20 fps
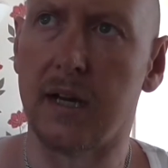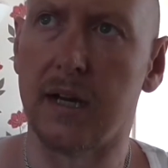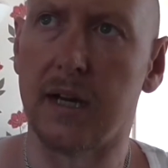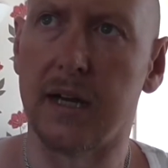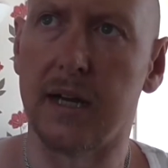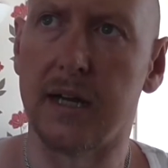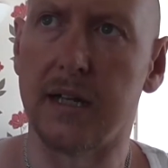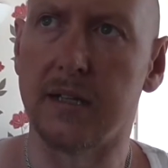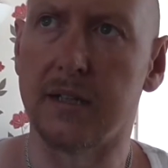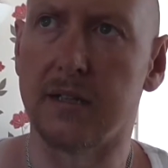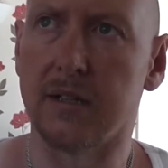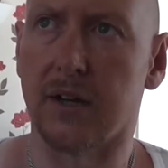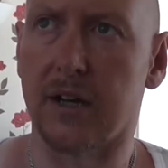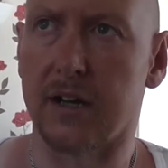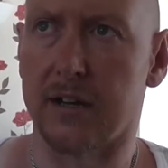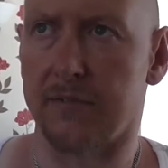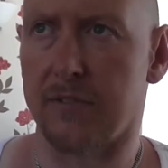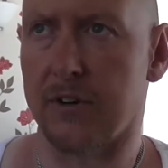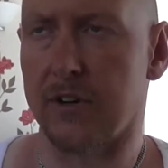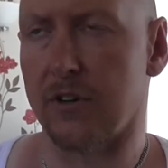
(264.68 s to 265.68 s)
And I
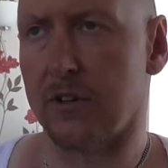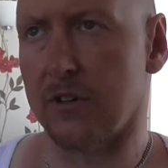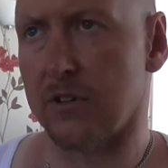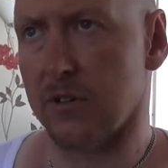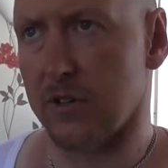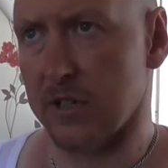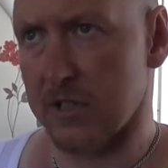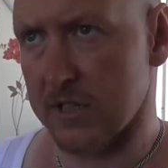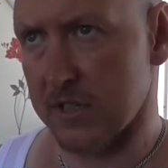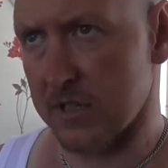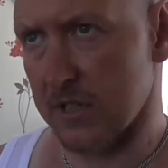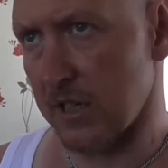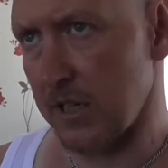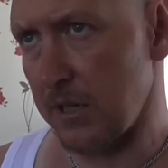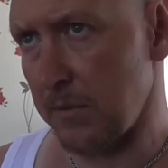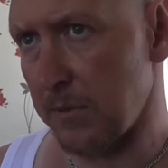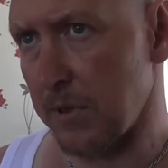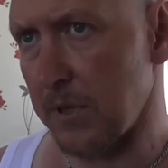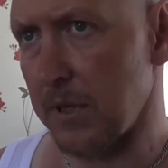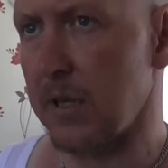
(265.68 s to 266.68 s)
had a very good night's
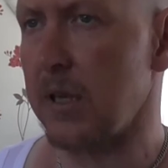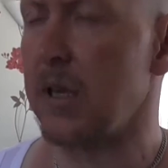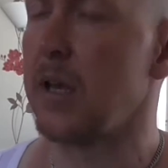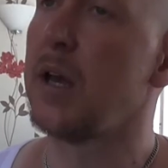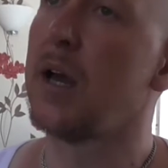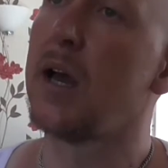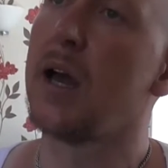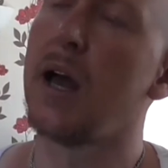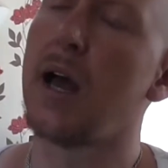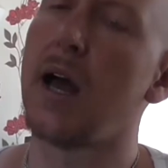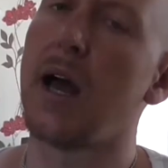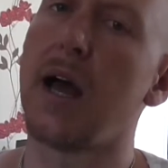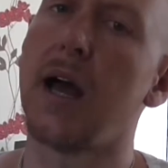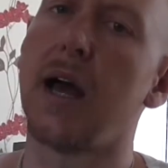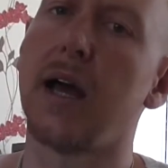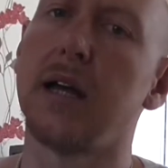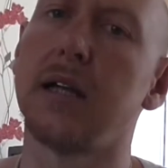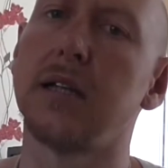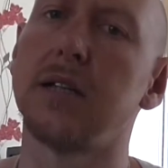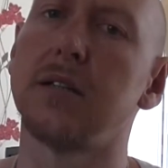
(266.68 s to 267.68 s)
sleep.
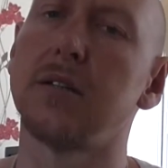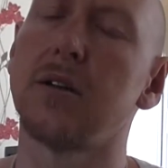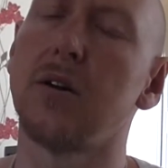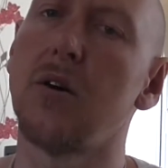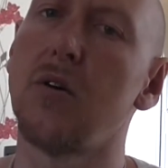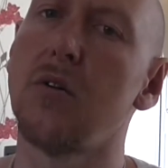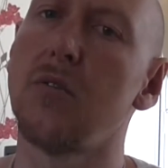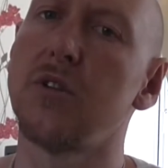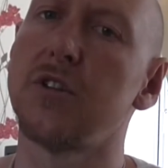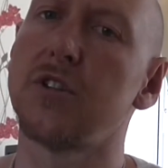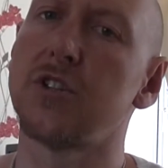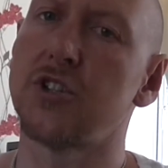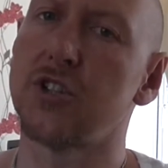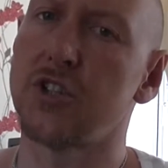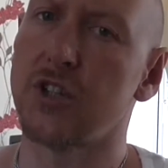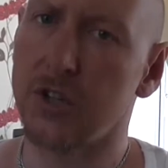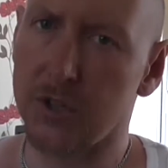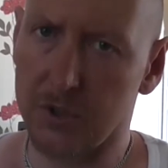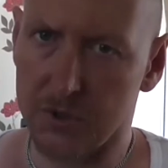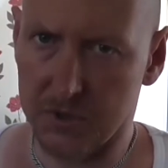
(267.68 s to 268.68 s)
And on the
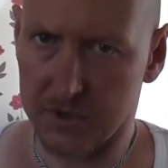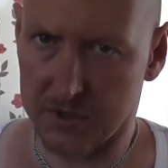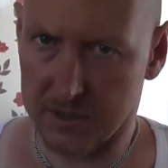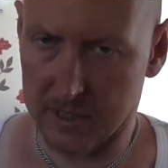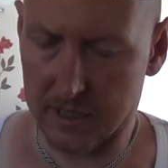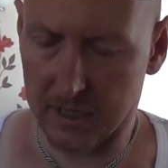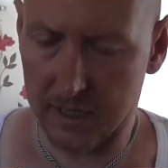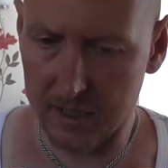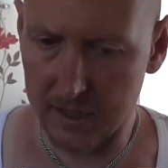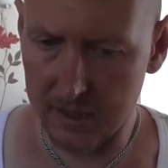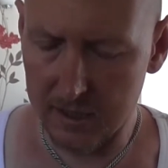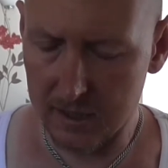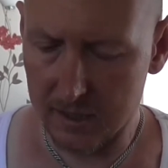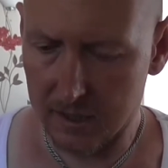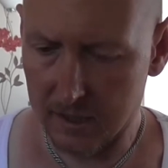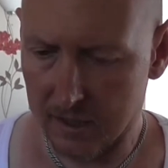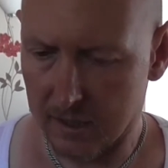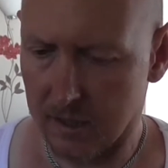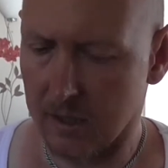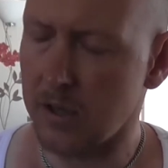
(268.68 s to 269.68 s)
Tuesday,
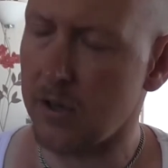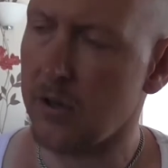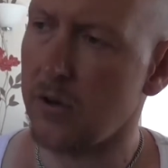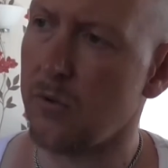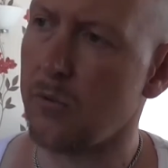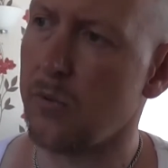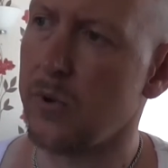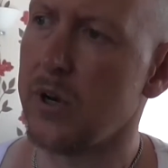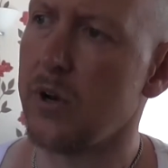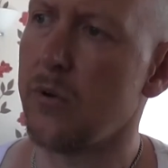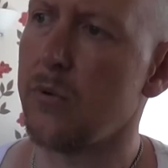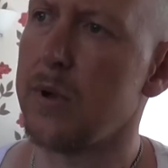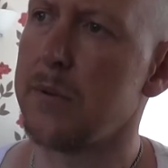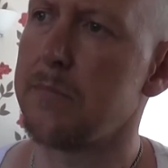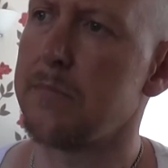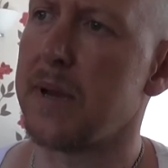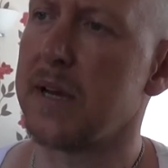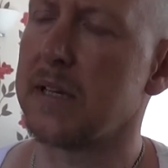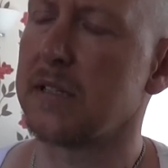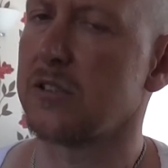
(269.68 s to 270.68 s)
when I
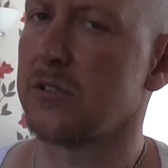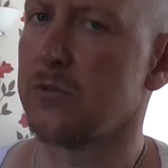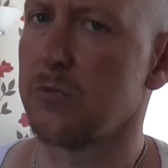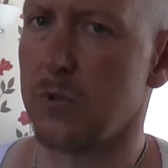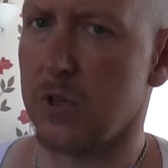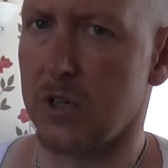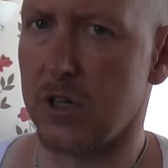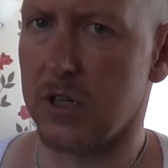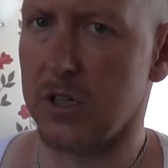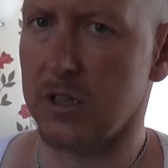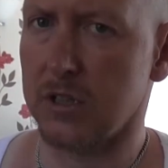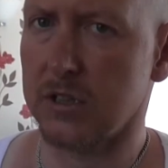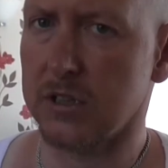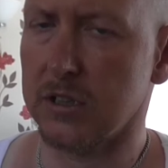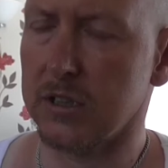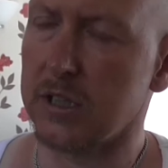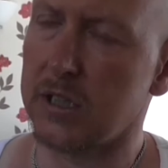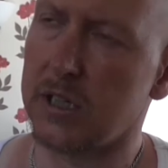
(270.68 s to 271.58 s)
went back to work,